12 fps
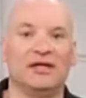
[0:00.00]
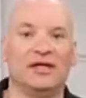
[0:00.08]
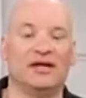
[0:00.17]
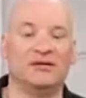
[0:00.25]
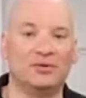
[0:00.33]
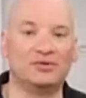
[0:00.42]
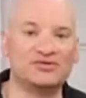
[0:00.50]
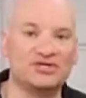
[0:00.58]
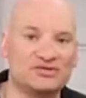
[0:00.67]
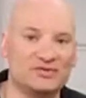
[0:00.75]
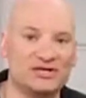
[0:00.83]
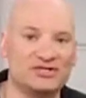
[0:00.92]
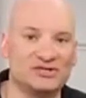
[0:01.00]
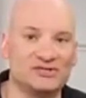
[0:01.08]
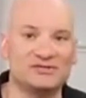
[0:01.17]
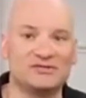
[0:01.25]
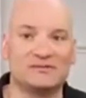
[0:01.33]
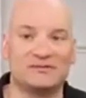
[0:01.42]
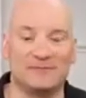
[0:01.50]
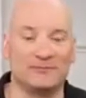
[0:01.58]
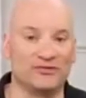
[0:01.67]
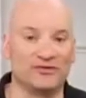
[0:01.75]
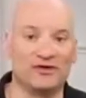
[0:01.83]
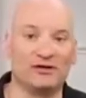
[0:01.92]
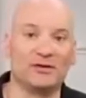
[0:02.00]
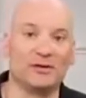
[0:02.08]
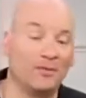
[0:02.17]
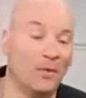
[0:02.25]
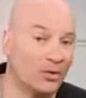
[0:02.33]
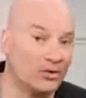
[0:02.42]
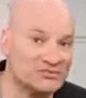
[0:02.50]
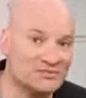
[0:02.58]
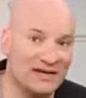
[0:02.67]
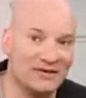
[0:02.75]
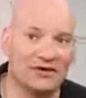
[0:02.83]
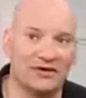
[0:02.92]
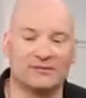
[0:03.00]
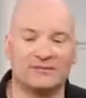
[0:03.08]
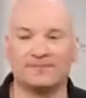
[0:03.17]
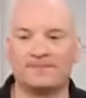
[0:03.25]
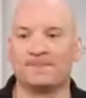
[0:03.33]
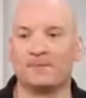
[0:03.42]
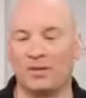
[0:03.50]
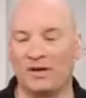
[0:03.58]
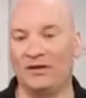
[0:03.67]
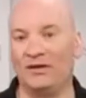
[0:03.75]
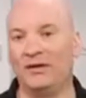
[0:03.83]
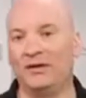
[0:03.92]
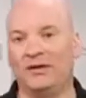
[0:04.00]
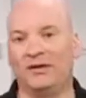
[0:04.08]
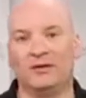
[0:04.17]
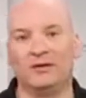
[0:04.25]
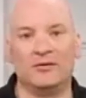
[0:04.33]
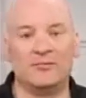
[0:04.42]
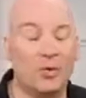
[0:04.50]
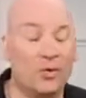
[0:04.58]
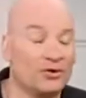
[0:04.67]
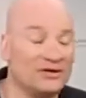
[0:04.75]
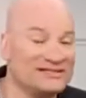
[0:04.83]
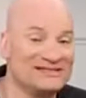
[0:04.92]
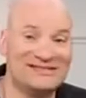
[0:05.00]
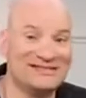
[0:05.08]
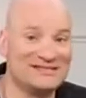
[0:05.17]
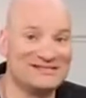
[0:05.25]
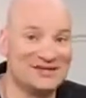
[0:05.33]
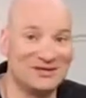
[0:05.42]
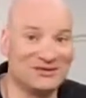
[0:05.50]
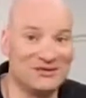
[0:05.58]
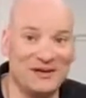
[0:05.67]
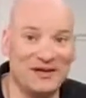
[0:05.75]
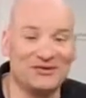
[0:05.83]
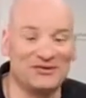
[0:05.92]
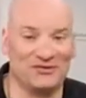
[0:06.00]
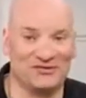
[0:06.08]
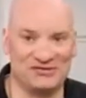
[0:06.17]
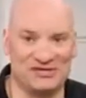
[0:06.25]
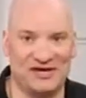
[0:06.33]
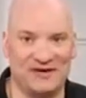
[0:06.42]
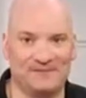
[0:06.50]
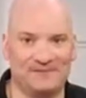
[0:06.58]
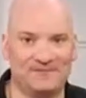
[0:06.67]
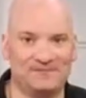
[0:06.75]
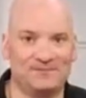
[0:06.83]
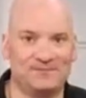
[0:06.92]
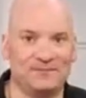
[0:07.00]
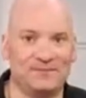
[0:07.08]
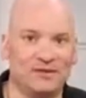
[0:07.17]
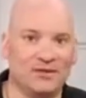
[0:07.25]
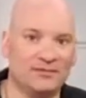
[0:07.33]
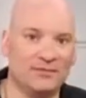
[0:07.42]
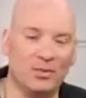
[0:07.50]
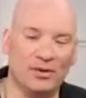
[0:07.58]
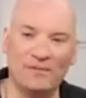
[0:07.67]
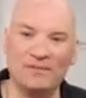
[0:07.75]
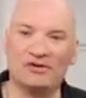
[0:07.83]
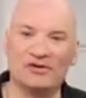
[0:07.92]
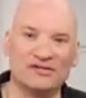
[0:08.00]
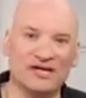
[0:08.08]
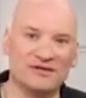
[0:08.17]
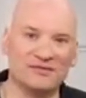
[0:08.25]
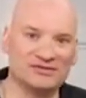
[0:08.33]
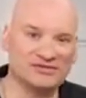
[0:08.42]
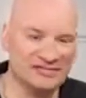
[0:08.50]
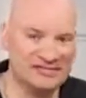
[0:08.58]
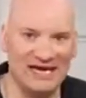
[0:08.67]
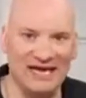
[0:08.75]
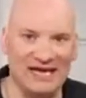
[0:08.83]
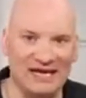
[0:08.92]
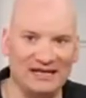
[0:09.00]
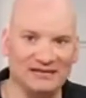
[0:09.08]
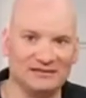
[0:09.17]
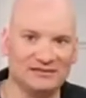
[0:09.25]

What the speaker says: And in most situations, people think more is better. Well, more isn't necessarily better all the time. But what I'm here to talk about today